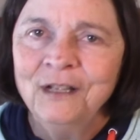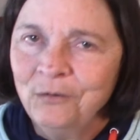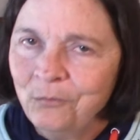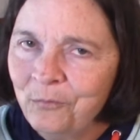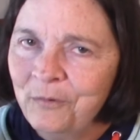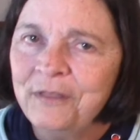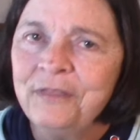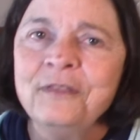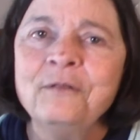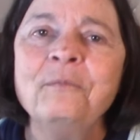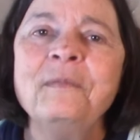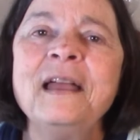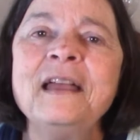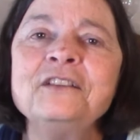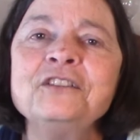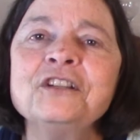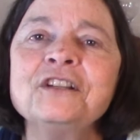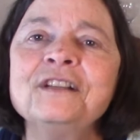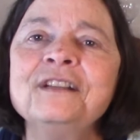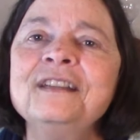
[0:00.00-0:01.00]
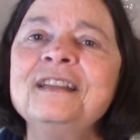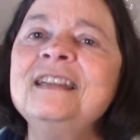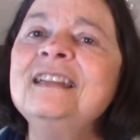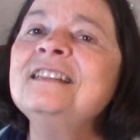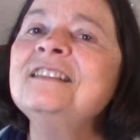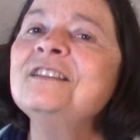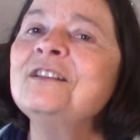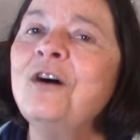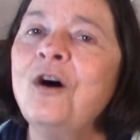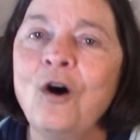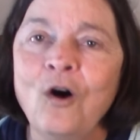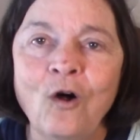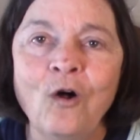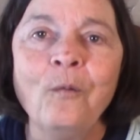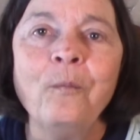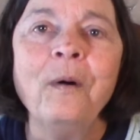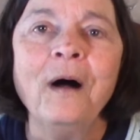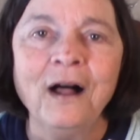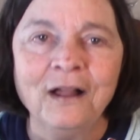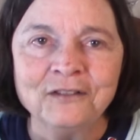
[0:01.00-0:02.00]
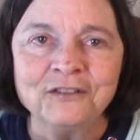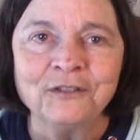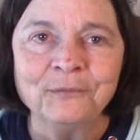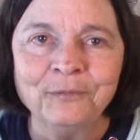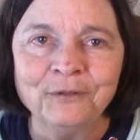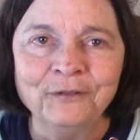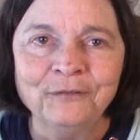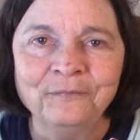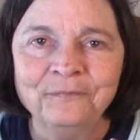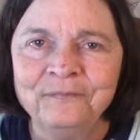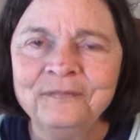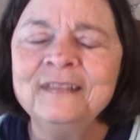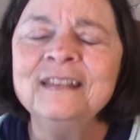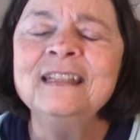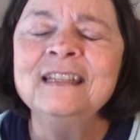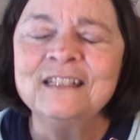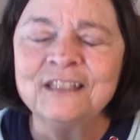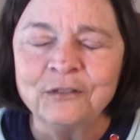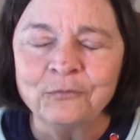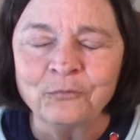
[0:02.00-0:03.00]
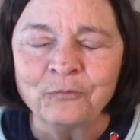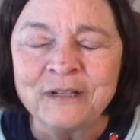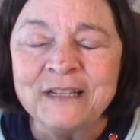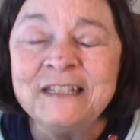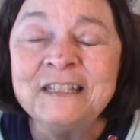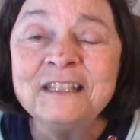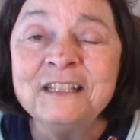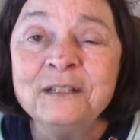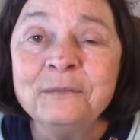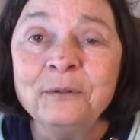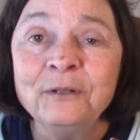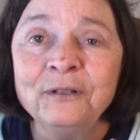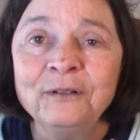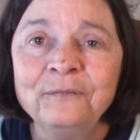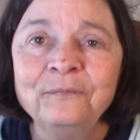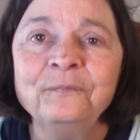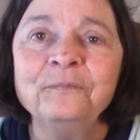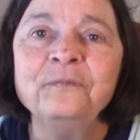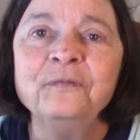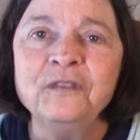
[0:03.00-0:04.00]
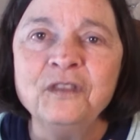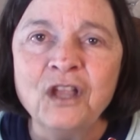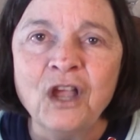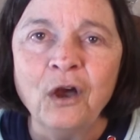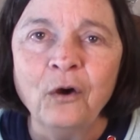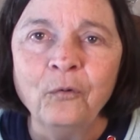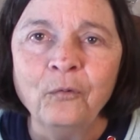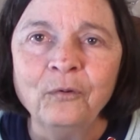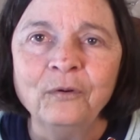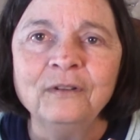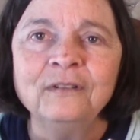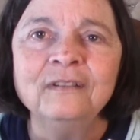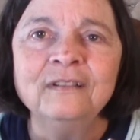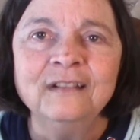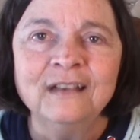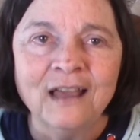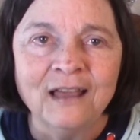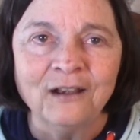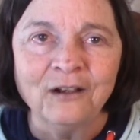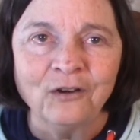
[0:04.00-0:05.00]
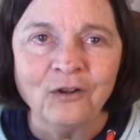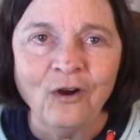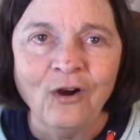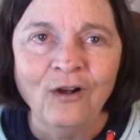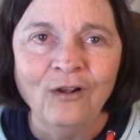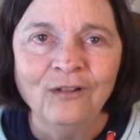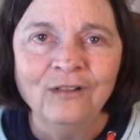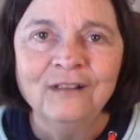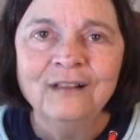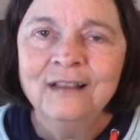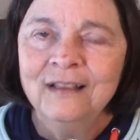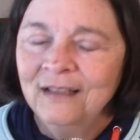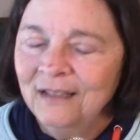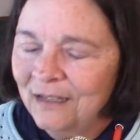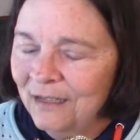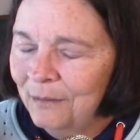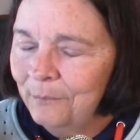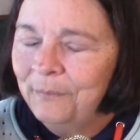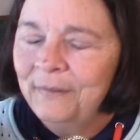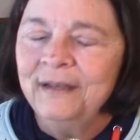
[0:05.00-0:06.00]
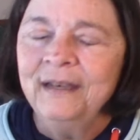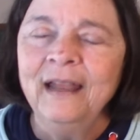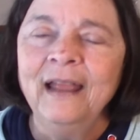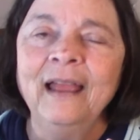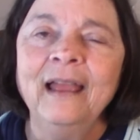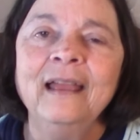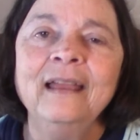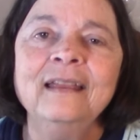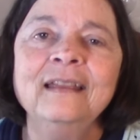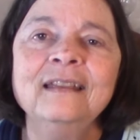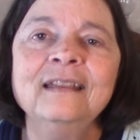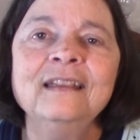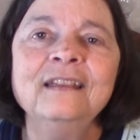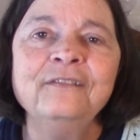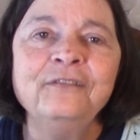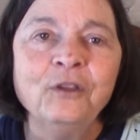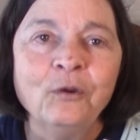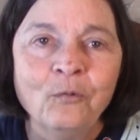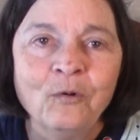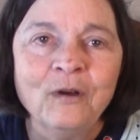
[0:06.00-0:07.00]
With the magic, it's all possible. Is it reasonable? No, not at all. But hey, if you